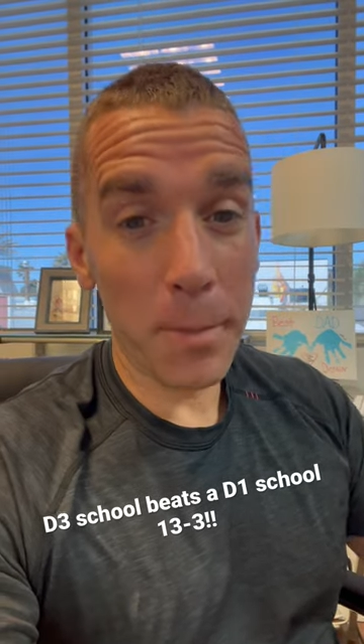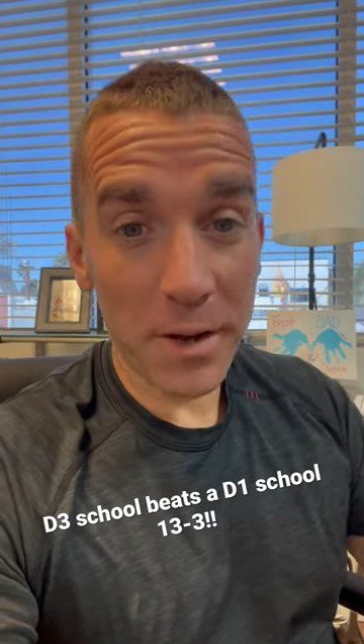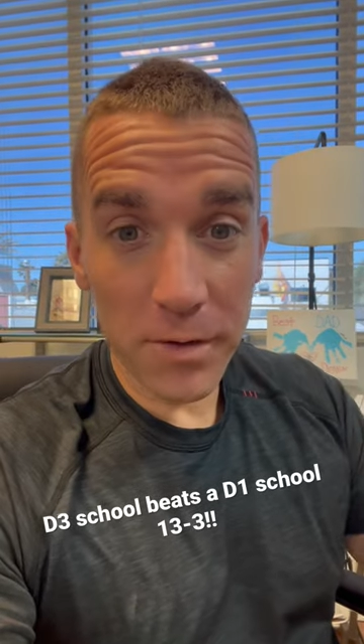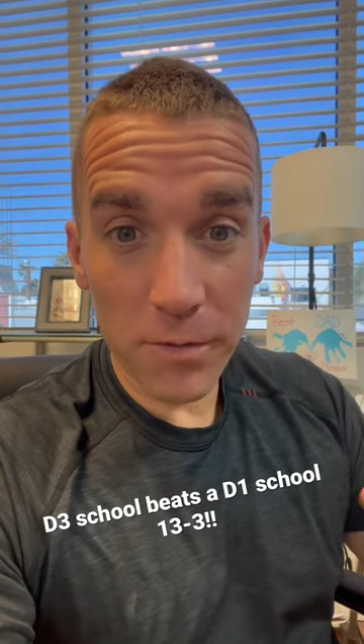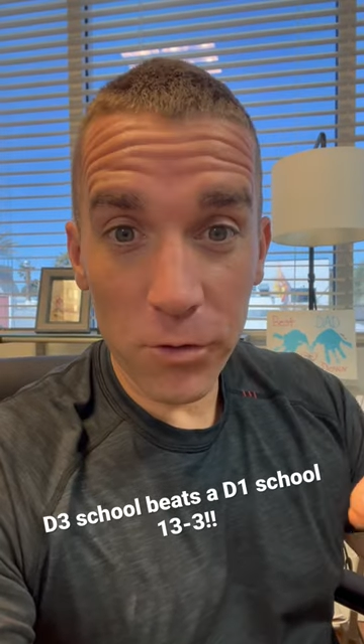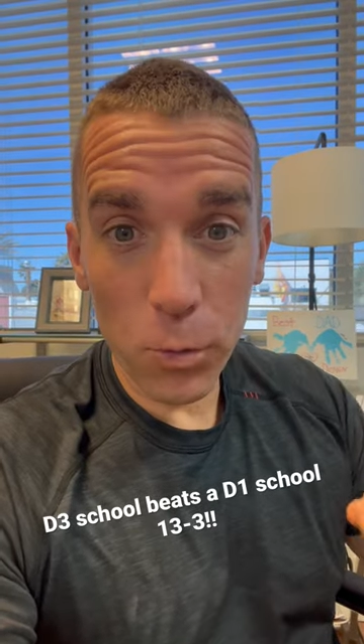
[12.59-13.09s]
a
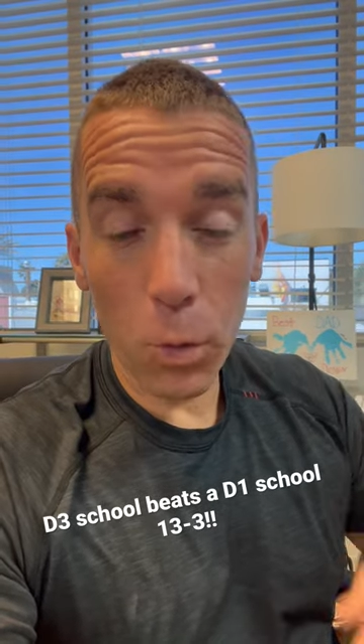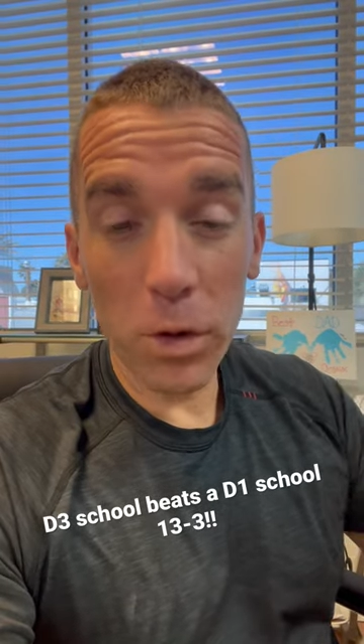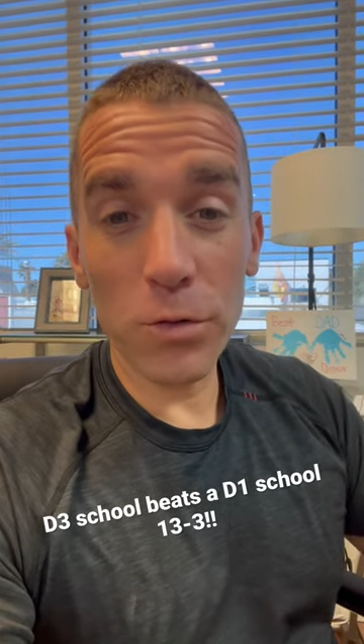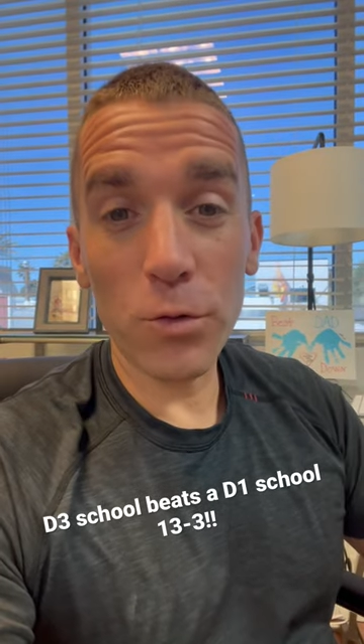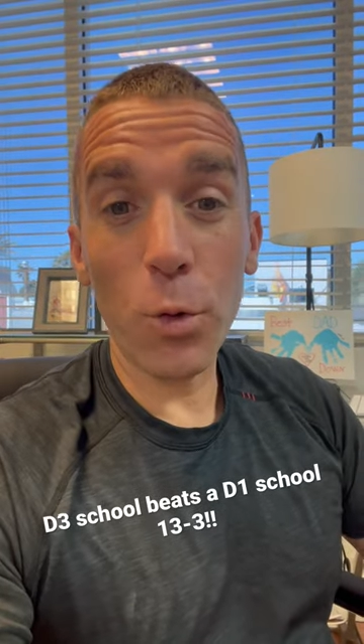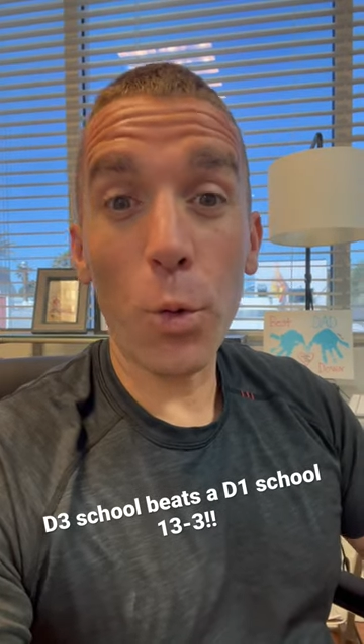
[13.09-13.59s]
Division 1
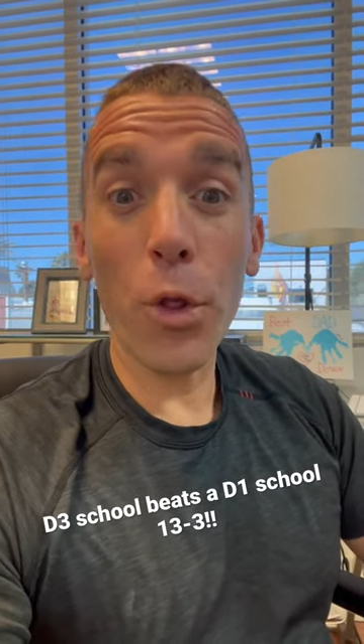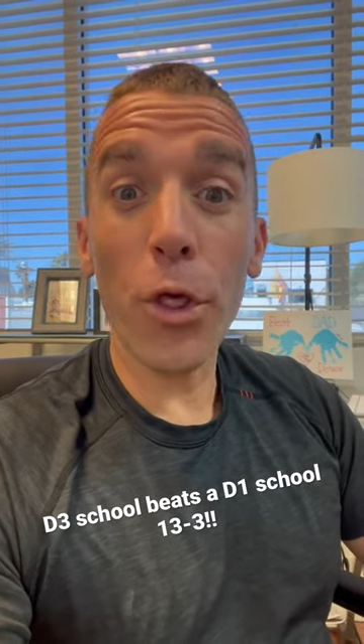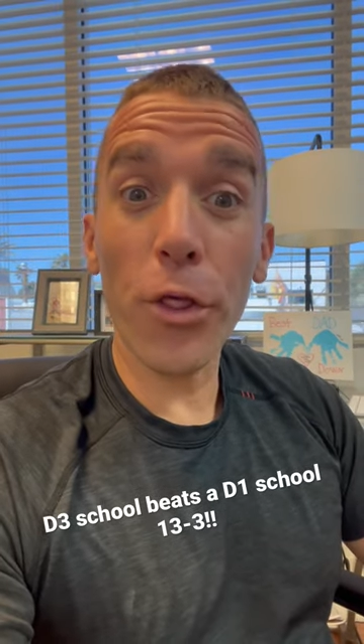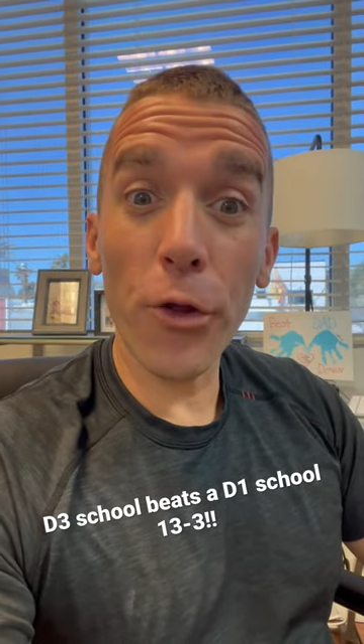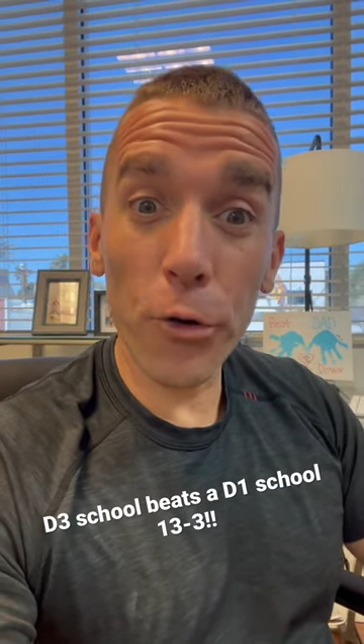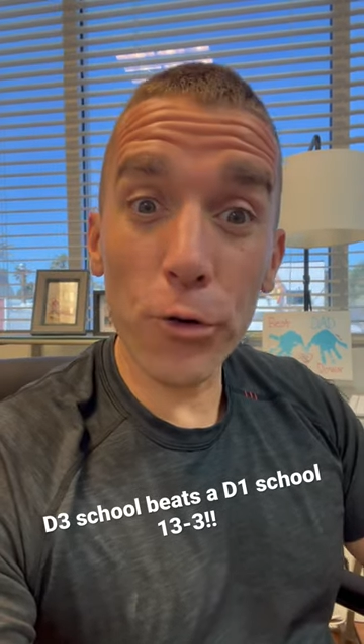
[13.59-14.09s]
school,
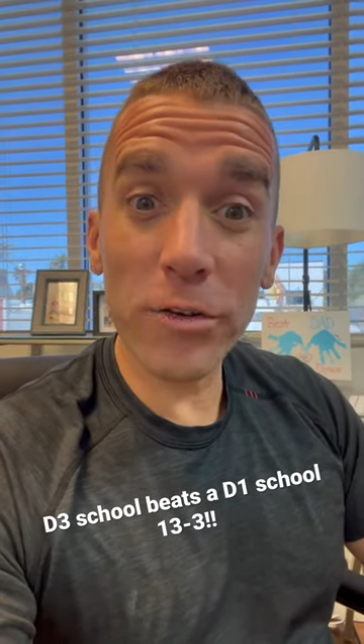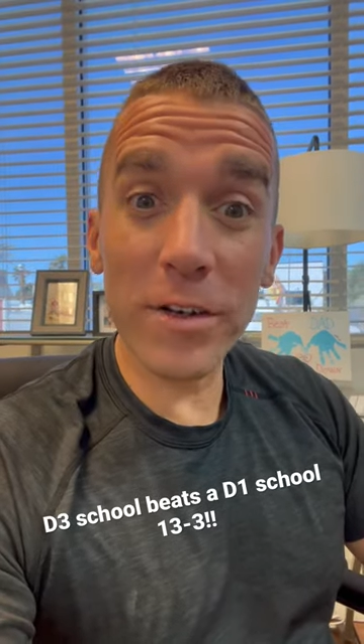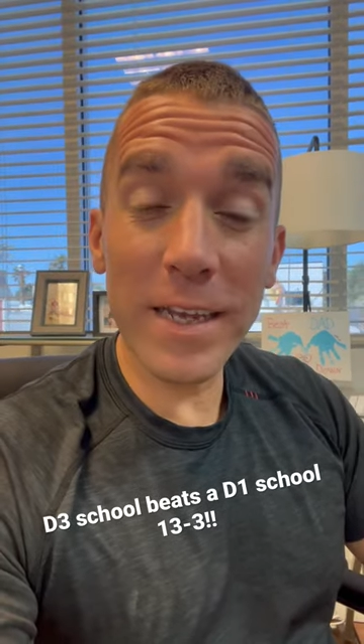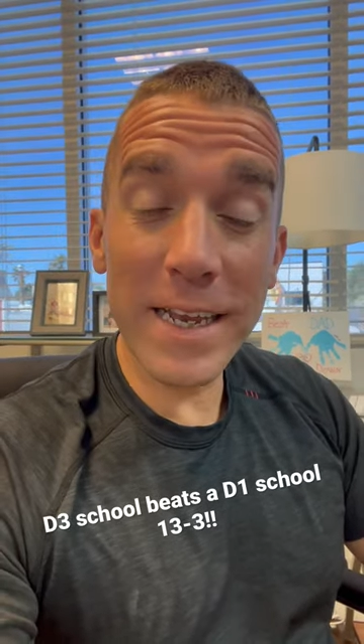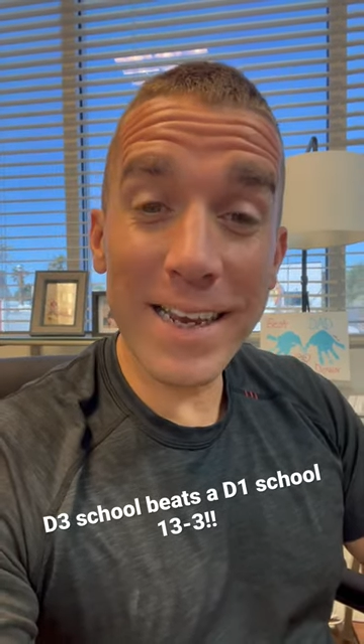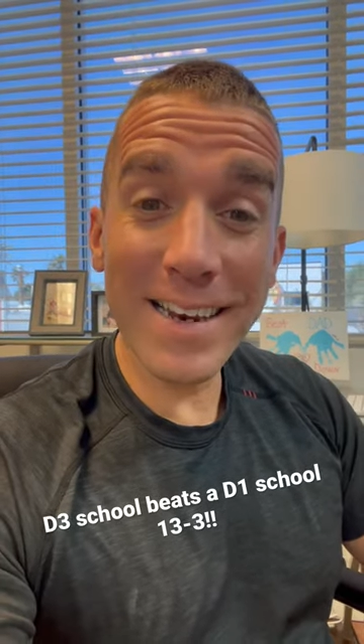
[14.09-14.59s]

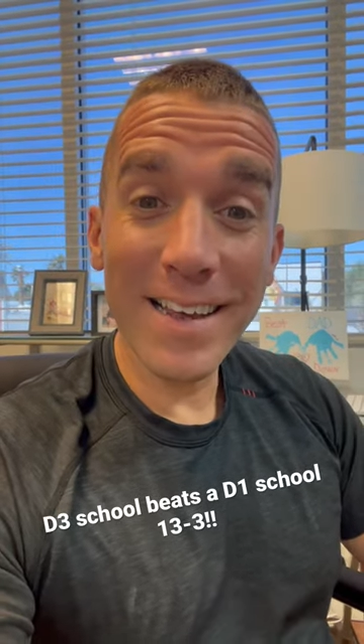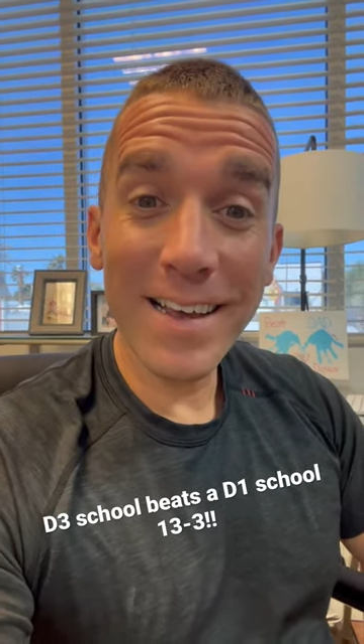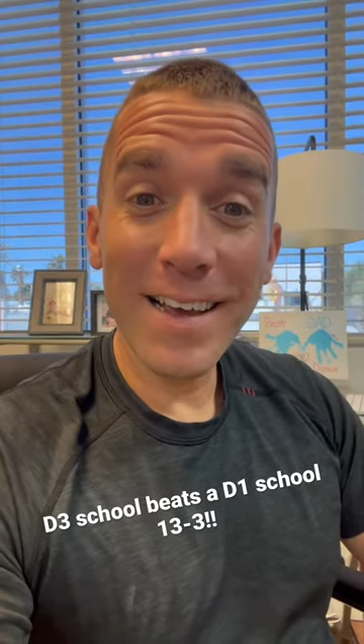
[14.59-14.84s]
13